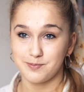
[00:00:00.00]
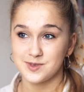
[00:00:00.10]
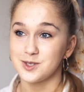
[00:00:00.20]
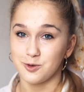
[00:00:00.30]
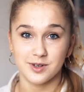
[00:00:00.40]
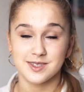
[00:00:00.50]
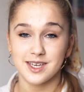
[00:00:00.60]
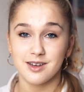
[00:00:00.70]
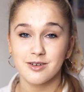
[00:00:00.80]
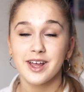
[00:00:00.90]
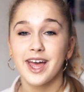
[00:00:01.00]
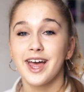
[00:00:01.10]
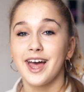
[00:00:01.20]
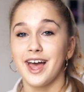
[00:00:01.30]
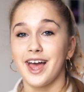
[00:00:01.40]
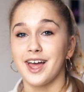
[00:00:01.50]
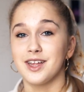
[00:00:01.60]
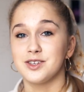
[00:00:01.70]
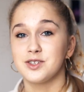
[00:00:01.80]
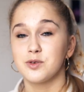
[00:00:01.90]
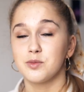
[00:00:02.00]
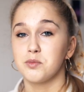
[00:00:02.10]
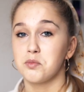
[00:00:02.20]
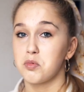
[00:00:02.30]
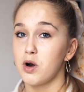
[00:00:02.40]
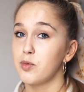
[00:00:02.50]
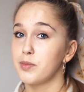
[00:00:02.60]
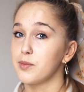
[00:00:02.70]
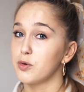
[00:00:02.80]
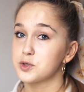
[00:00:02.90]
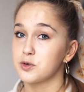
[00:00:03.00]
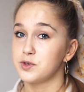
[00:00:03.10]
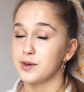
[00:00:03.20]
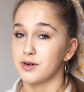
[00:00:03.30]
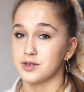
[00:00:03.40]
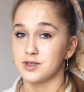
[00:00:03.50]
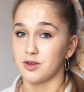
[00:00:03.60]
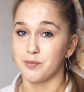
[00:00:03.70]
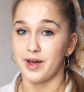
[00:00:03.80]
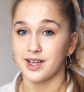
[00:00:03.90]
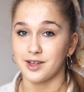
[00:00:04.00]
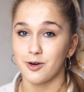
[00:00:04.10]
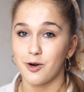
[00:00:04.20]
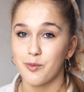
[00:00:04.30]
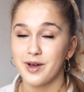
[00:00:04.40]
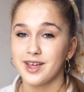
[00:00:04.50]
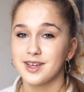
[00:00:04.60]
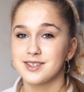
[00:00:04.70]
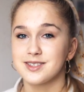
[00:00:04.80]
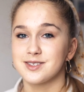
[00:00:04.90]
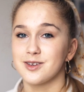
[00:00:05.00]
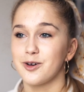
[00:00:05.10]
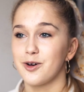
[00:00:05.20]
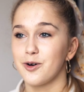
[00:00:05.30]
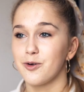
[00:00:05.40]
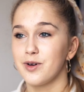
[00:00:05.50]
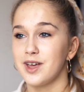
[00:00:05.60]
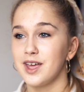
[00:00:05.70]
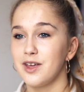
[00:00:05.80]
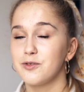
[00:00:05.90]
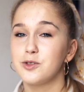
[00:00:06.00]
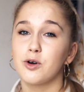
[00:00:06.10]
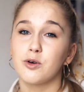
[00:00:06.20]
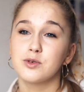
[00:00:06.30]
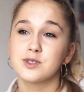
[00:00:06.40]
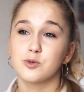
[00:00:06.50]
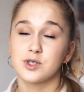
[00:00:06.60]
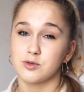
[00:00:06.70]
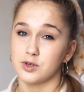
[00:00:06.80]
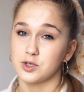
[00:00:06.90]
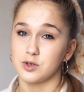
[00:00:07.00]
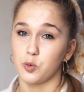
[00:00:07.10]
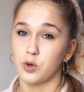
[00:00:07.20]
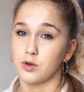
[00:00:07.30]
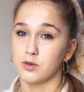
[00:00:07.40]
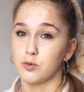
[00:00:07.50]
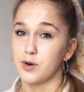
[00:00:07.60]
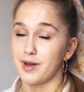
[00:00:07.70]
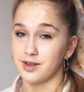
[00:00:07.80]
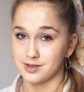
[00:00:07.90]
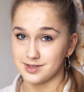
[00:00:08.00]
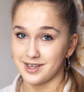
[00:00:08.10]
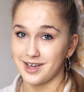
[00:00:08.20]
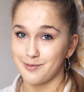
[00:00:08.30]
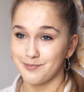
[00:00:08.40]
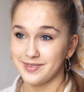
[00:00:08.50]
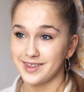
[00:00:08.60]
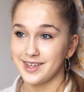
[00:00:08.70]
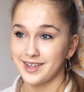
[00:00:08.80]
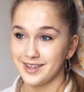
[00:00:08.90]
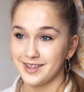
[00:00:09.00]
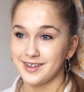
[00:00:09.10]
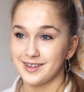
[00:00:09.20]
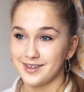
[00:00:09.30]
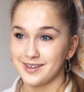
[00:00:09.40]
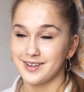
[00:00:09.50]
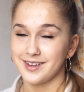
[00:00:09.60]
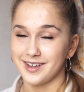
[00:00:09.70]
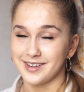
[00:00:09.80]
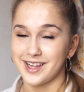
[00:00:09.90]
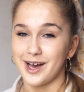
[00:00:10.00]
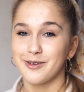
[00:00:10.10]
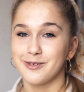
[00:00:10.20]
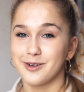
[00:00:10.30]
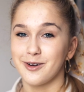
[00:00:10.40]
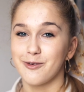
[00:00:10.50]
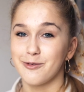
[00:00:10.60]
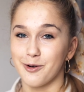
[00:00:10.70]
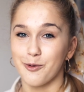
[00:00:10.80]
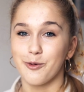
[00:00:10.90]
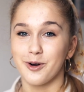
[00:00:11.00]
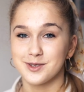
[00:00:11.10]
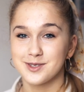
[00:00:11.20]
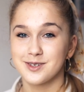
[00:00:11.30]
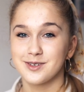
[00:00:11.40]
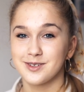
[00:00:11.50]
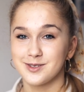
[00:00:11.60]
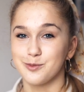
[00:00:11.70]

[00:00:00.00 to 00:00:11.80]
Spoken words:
students here, and probably most of them are still back at home. So if those restrictions will remain the same, now you know for what to